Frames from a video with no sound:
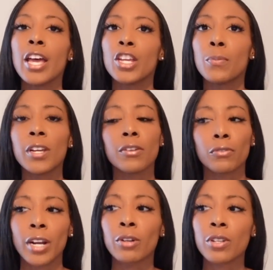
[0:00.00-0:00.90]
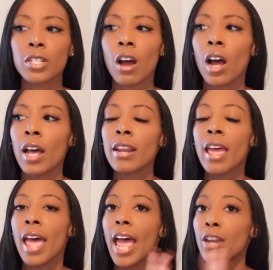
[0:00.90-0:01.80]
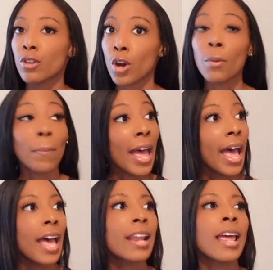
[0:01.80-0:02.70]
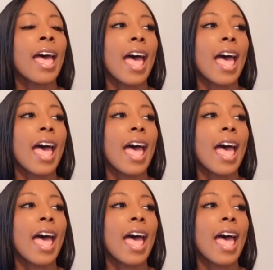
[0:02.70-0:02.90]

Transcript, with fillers: you put your fragrance on, and you go to bed,